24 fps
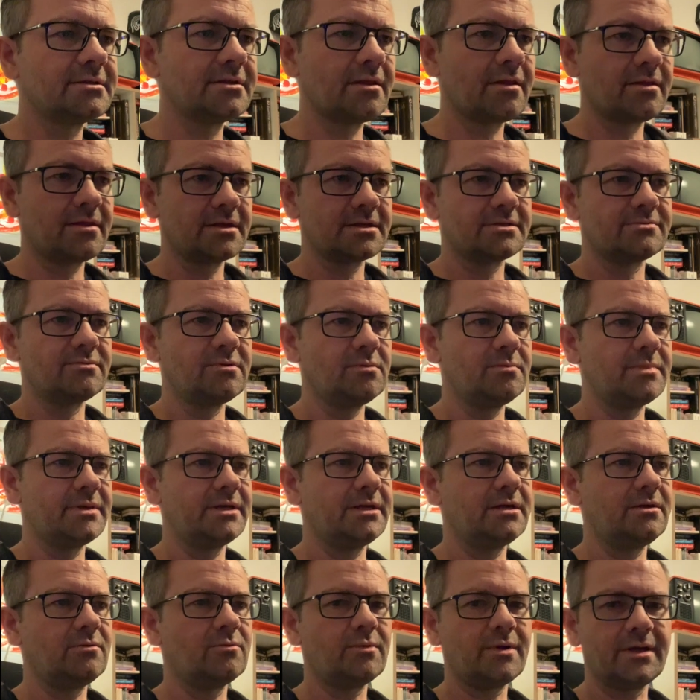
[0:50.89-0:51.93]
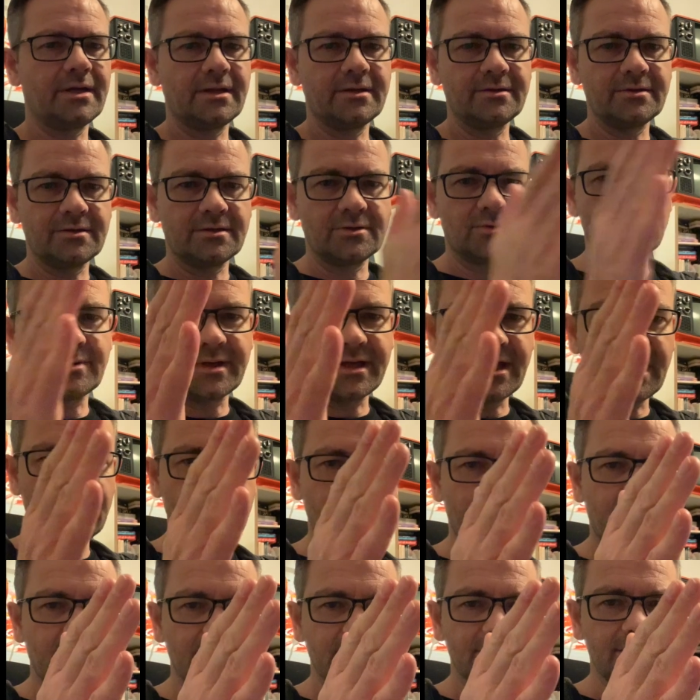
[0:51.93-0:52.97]
this will be 120/80
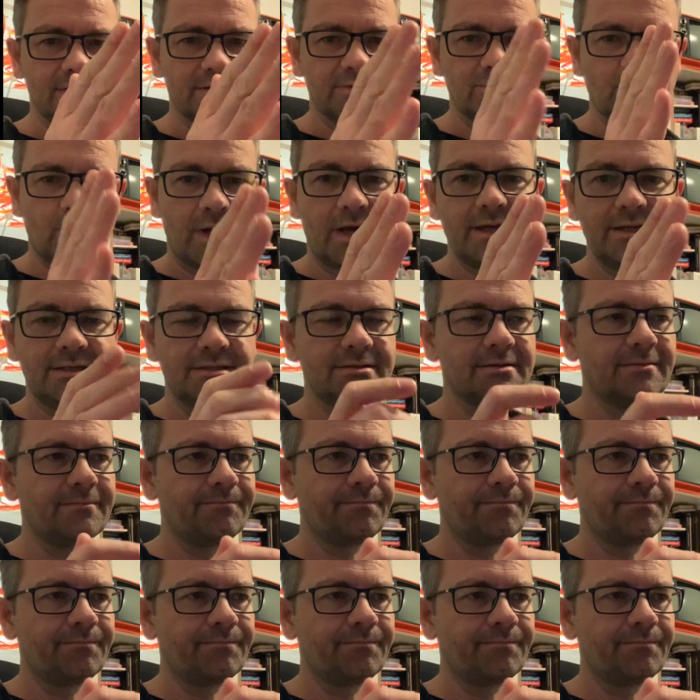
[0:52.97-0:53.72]
pixels wide